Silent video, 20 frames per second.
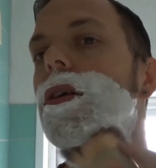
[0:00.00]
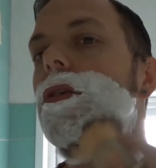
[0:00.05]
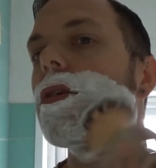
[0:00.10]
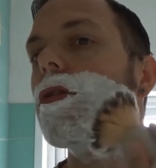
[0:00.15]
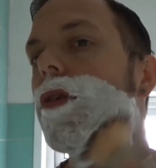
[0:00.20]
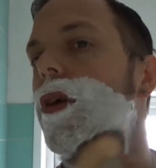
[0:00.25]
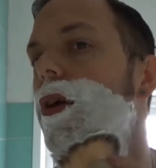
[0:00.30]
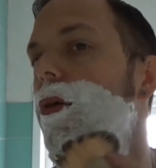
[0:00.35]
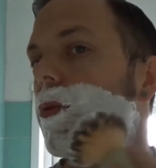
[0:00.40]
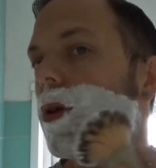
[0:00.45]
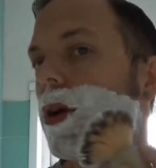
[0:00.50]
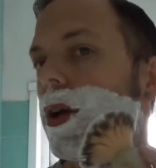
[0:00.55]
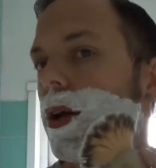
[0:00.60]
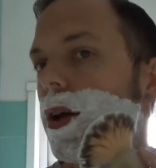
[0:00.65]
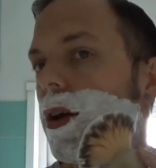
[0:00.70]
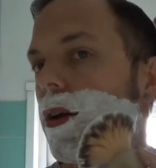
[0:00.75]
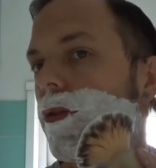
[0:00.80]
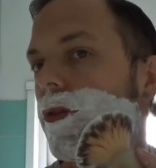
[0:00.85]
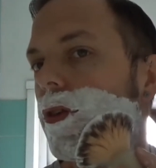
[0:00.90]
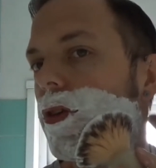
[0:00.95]
a great
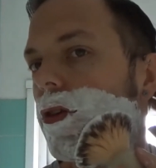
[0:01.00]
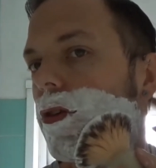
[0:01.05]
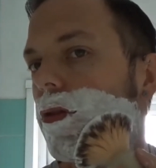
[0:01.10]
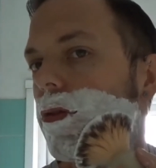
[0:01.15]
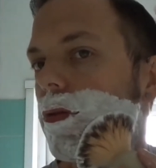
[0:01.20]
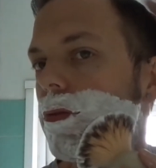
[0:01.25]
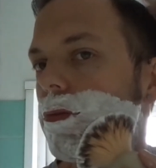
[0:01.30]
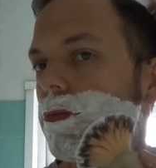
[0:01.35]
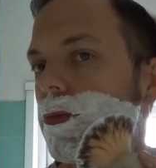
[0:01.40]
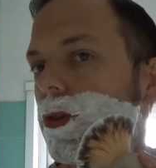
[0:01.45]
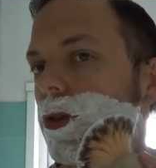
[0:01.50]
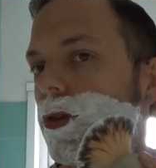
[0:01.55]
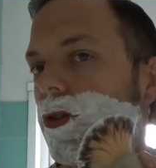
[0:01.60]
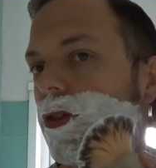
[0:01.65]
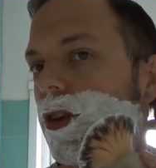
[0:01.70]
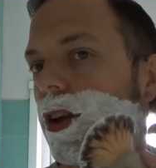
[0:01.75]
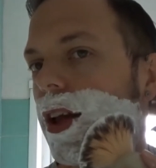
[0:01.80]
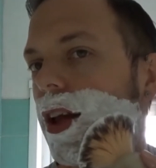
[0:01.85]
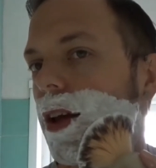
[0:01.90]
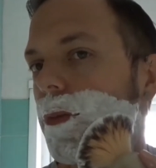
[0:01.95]
week. Just got
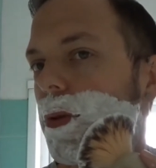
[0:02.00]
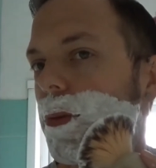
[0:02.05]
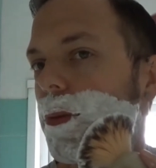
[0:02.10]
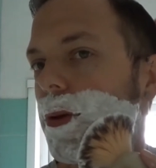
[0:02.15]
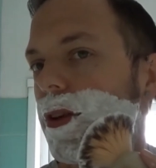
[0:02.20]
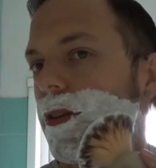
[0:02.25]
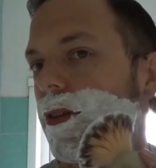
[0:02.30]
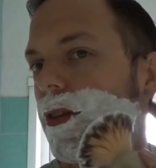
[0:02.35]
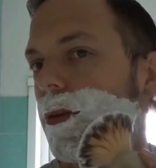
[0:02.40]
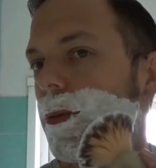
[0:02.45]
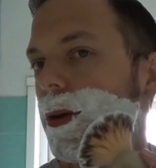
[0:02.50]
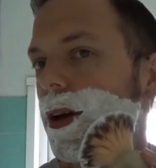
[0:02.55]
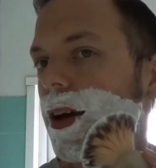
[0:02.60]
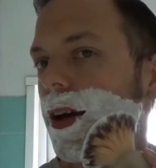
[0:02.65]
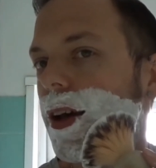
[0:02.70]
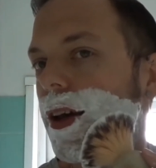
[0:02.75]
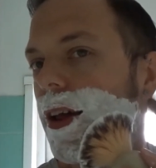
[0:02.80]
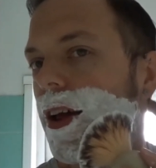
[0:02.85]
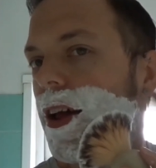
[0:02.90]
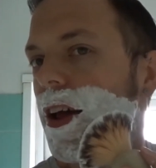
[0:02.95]
sticky up your bits at the
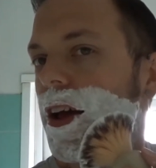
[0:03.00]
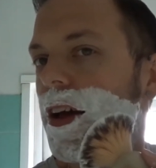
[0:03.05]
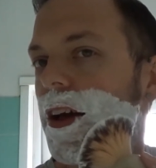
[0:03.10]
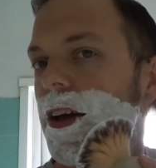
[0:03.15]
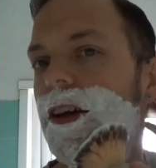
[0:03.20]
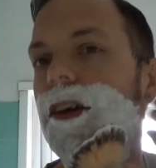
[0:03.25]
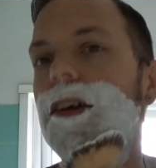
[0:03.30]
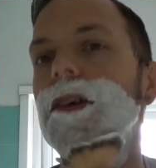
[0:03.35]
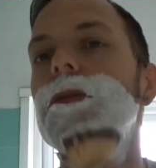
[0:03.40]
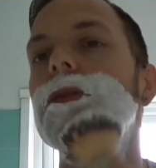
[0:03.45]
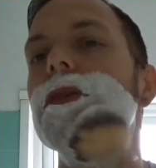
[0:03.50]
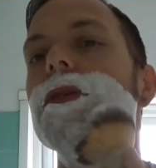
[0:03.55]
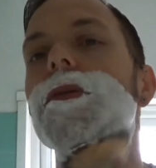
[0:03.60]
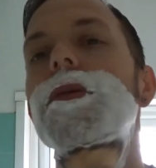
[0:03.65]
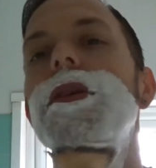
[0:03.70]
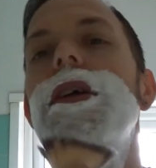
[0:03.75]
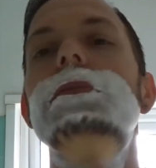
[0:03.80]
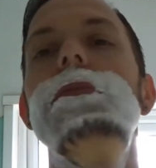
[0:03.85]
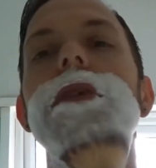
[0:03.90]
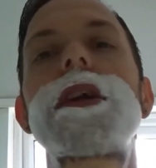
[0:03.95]
back. Deal
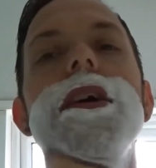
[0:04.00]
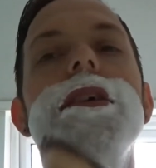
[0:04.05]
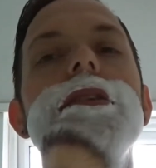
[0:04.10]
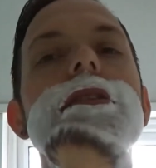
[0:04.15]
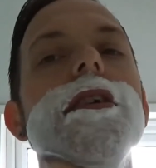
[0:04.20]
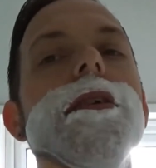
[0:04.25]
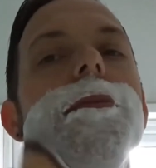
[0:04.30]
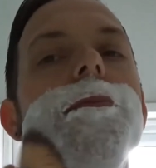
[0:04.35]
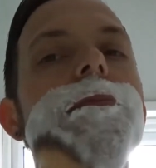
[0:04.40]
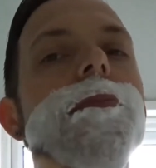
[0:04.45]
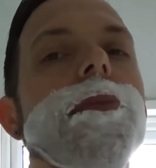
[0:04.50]
with them later.